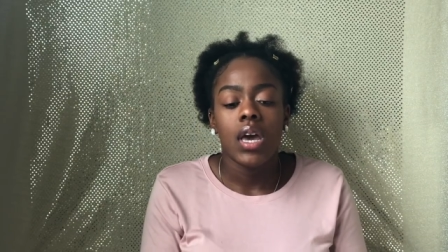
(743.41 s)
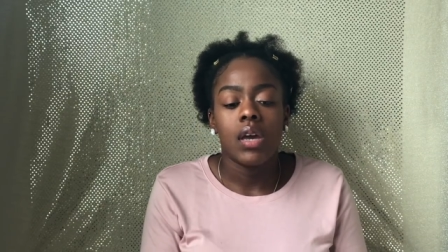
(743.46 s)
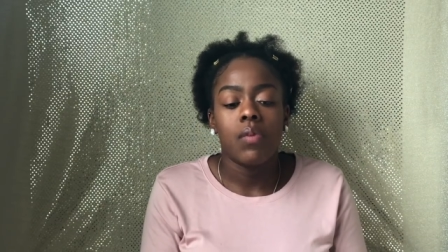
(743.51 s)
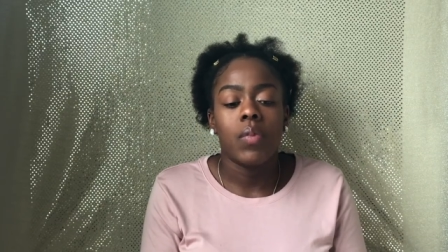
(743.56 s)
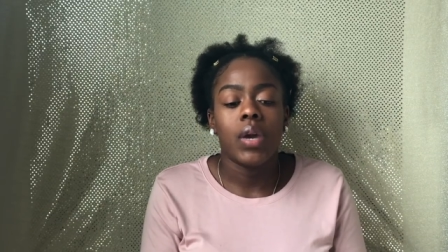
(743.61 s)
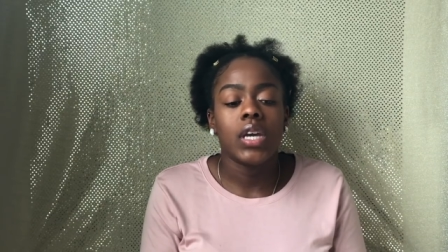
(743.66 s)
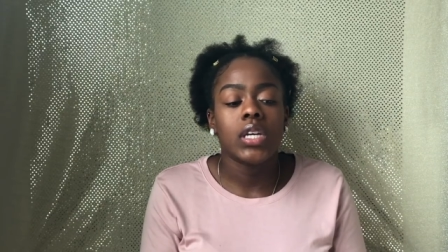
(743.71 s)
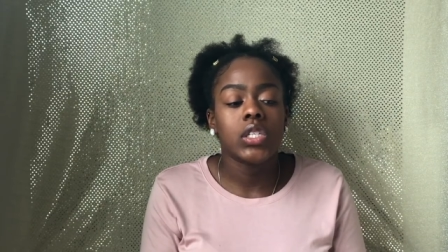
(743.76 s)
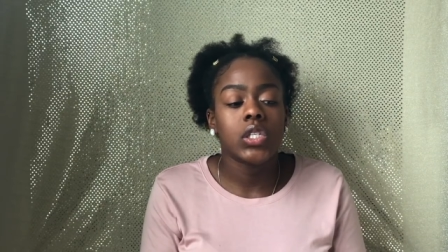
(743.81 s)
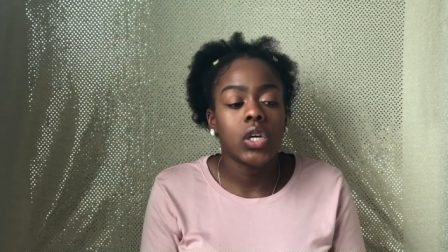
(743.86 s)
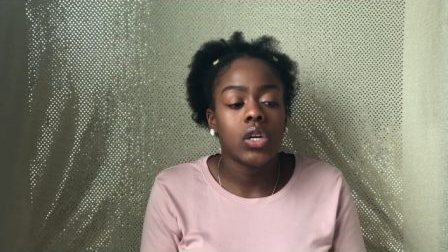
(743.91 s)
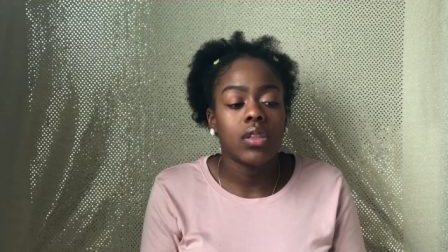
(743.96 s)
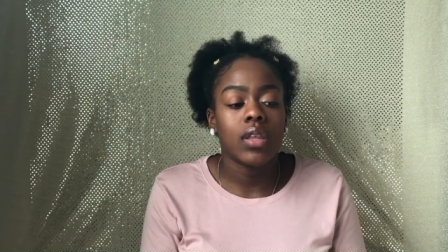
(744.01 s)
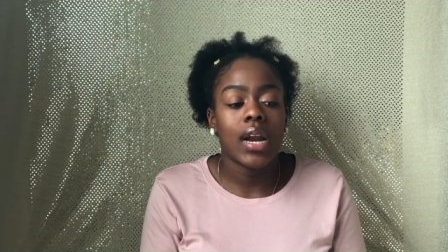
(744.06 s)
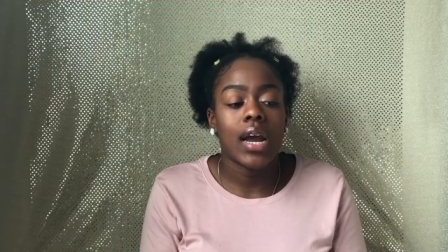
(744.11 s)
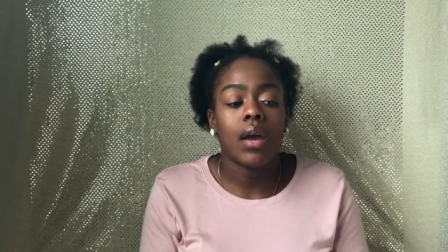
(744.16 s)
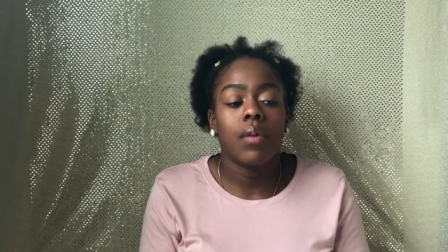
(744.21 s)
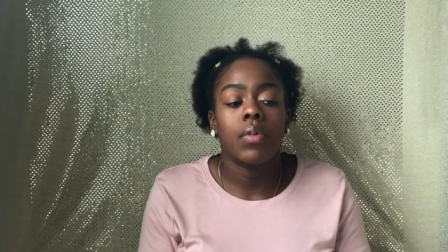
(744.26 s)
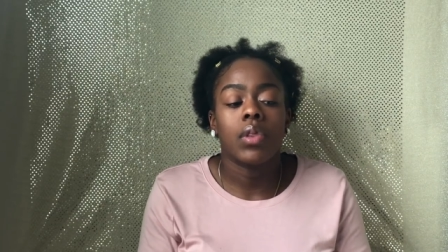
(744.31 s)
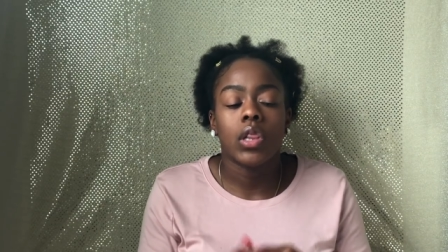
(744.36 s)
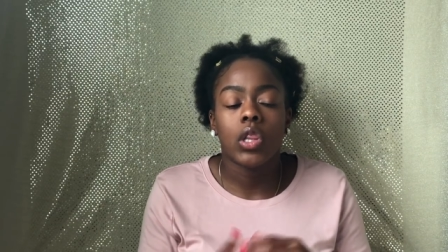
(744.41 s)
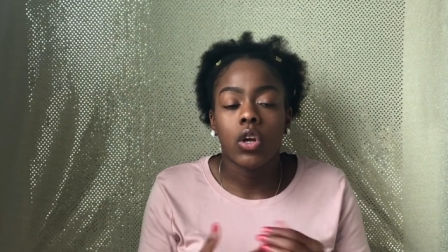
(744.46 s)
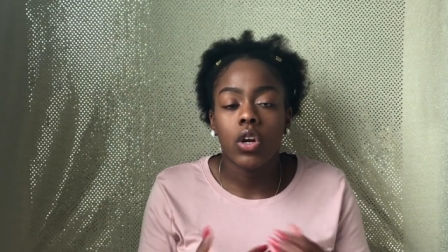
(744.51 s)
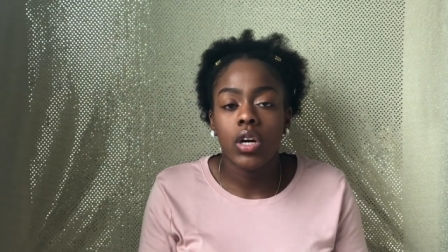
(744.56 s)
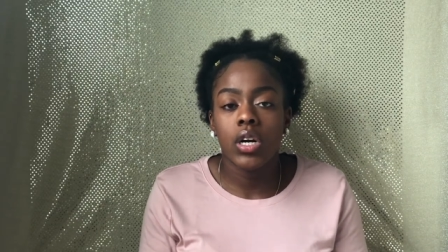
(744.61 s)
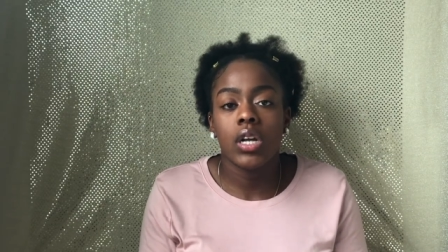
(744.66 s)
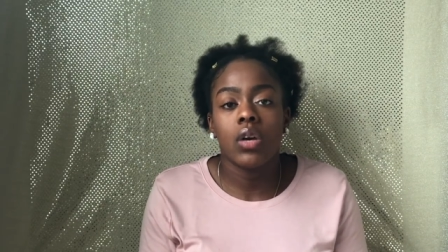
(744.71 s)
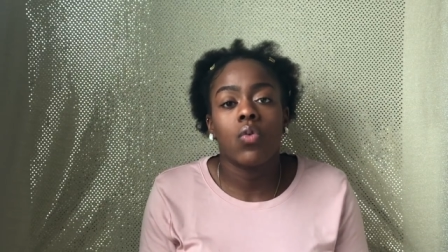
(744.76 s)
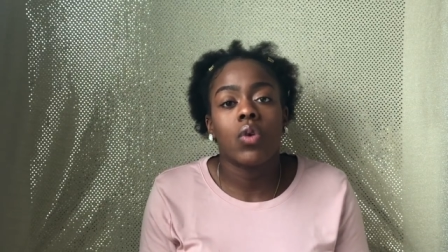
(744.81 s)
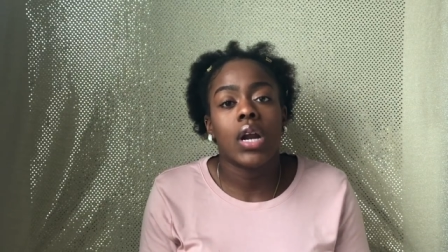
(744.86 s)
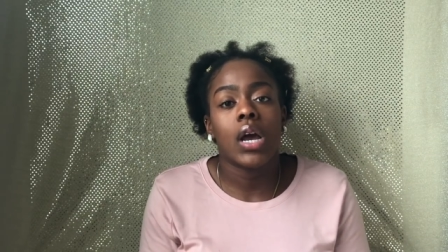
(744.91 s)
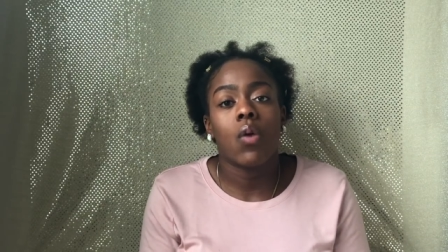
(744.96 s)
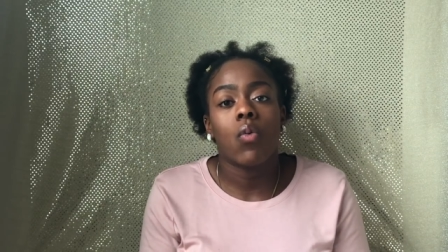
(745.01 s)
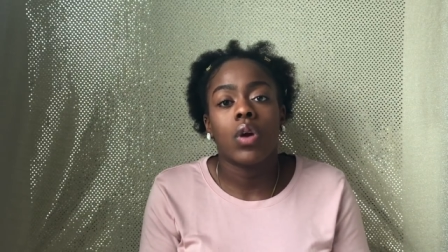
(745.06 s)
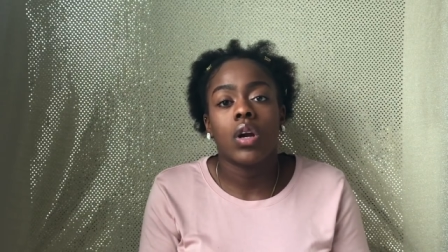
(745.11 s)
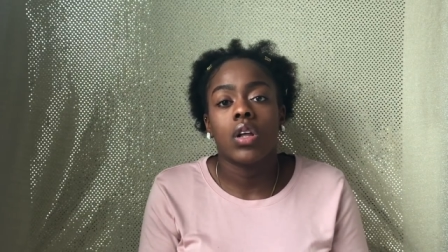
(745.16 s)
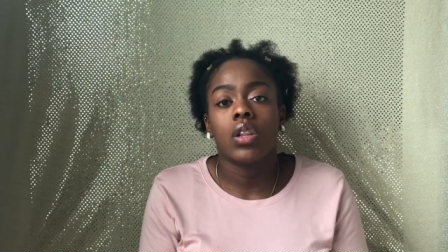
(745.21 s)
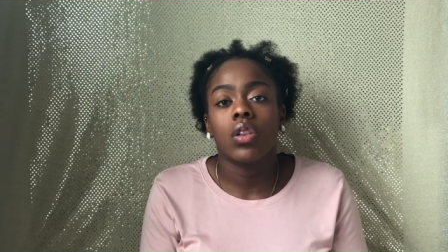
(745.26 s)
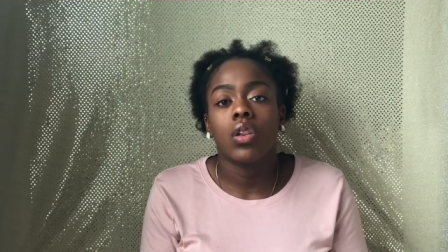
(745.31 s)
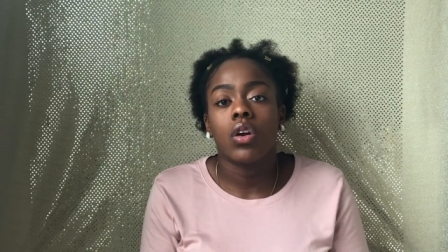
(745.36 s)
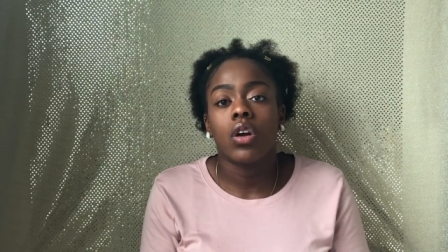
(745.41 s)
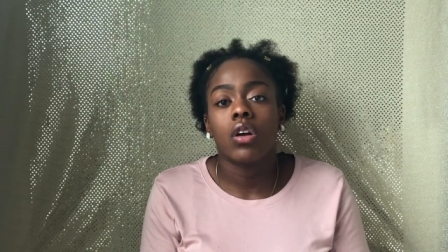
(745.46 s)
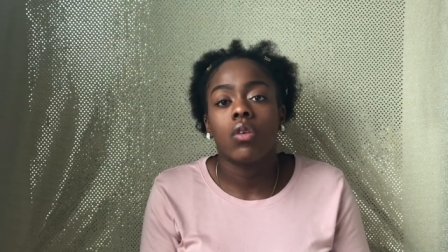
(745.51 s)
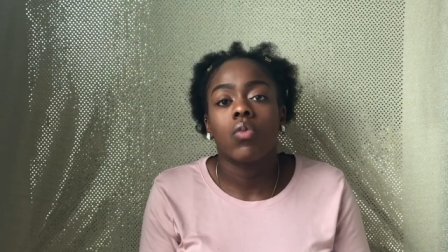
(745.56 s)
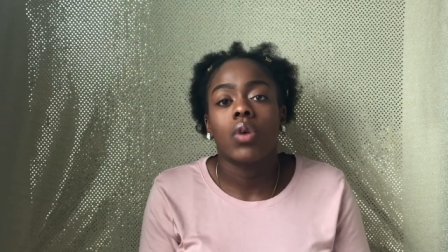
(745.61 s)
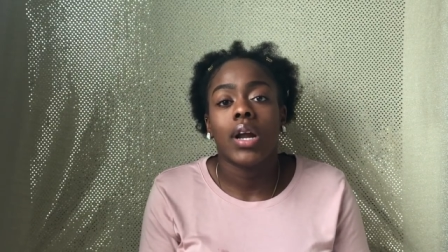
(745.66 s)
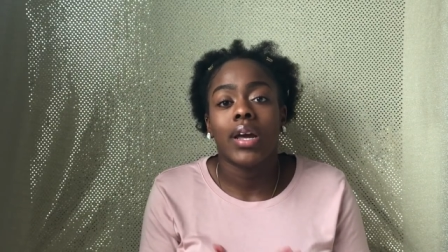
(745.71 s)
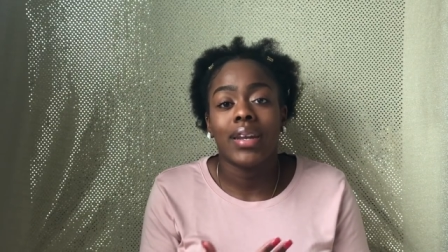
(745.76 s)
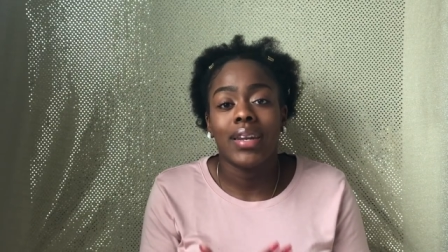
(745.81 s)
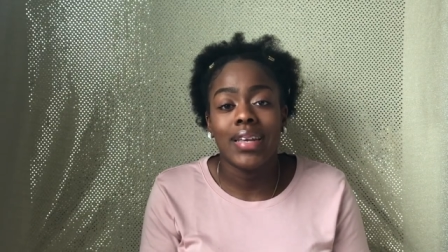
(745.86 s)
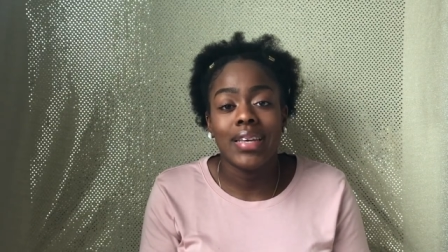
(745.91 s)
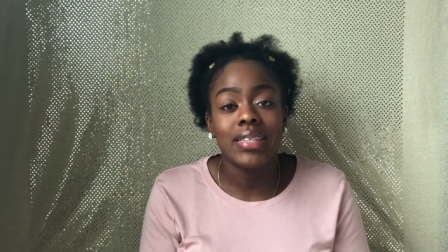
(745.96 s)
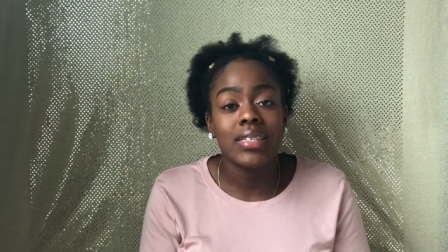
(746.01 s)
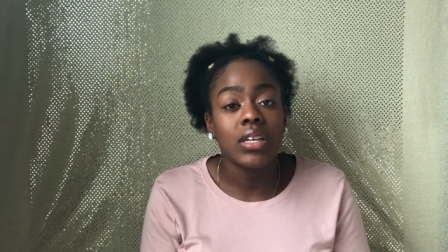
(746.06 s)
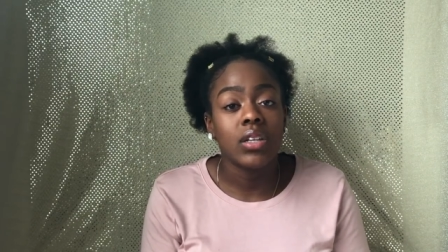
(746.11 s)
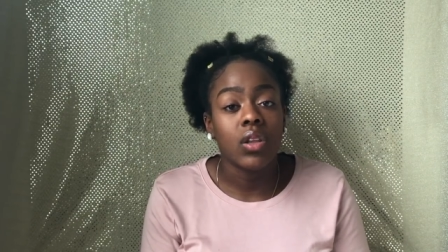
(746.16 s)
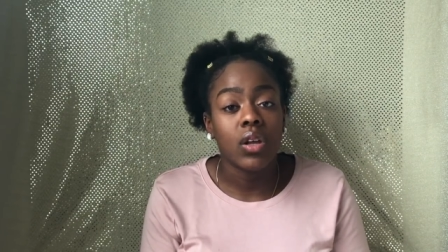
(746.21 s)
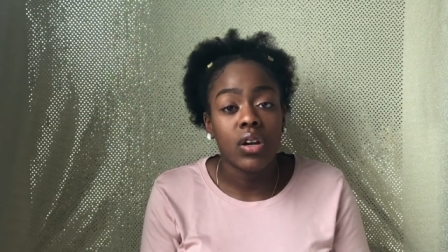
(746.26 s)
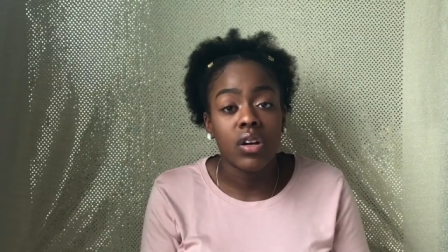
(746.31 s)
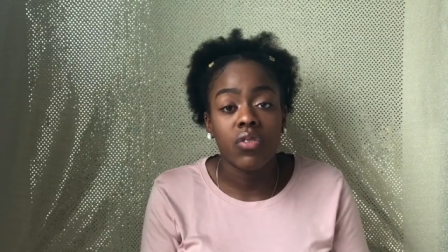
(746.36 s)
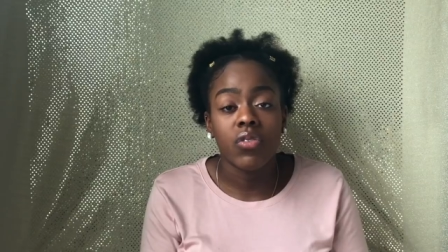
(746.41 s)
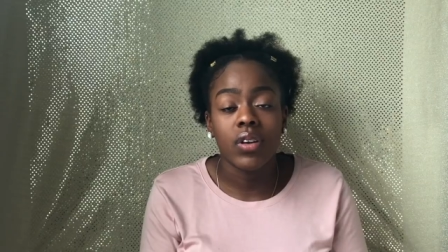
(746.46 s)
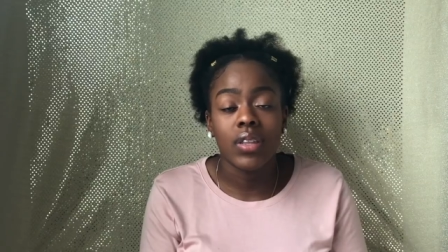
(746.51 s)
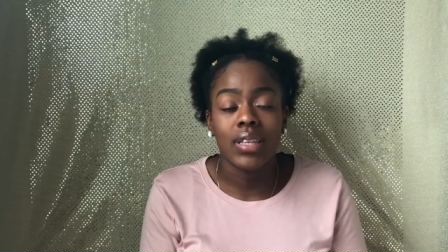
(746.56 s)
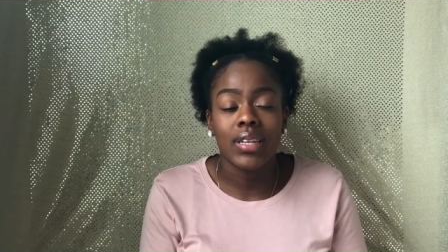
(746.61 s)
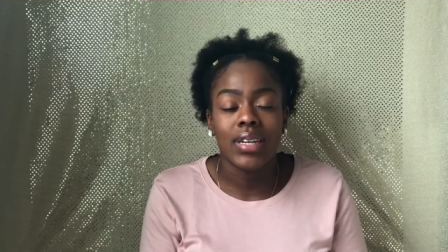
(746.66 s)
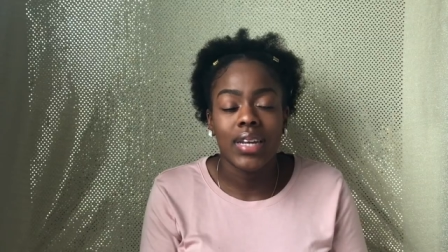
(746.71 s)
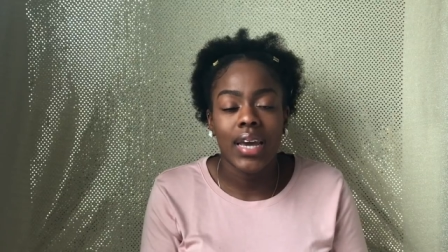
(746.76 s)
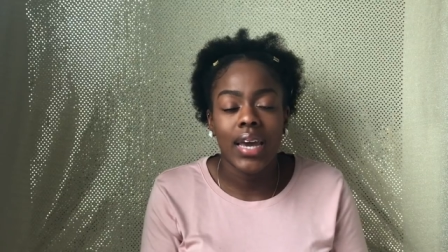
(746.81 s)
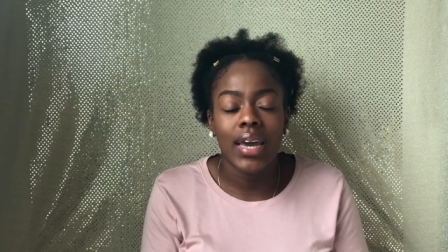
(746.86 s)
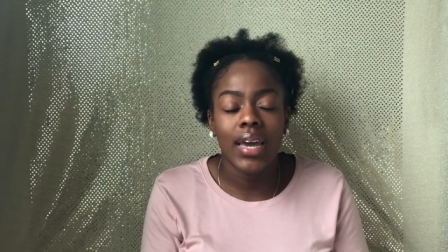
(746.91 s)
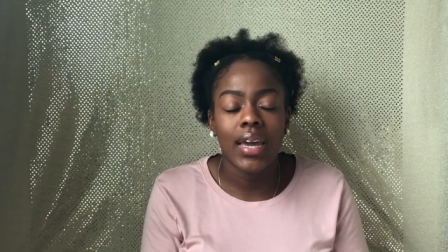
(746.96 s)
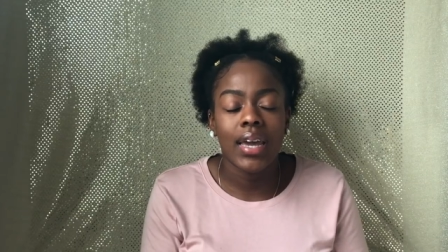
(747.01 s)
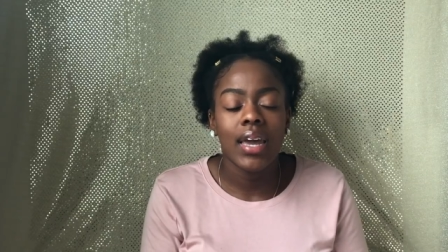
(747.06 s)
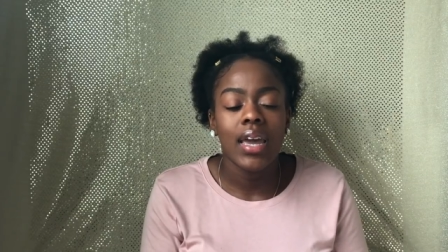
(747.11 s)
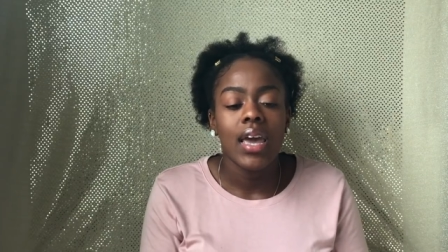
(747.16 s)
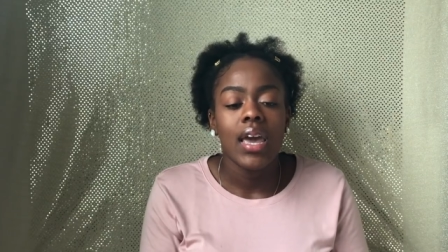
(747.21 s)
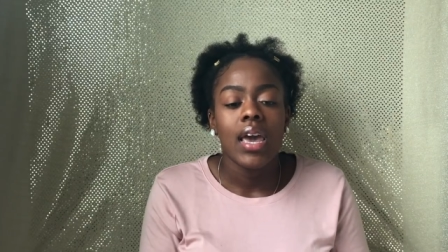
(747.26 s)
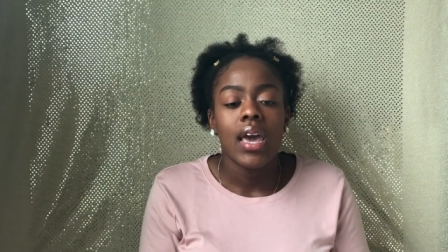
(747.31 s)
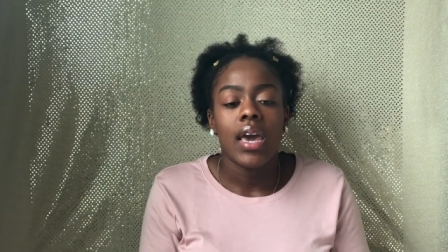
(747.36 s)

and make sure that I'm learning what I want to learn, what I need to learn for the day,